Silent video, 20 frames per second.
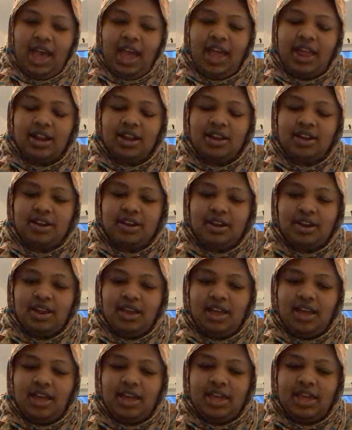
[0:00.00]
And
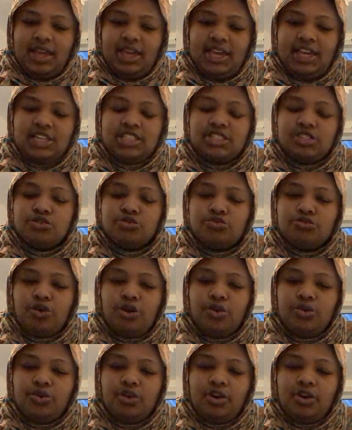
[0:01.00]
he just
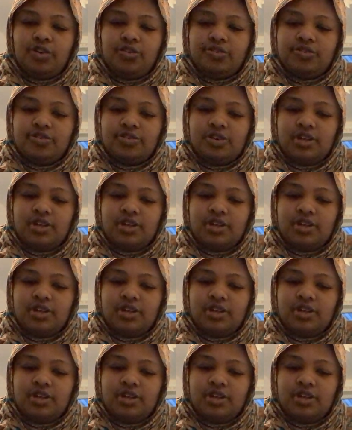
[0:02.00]
rode off.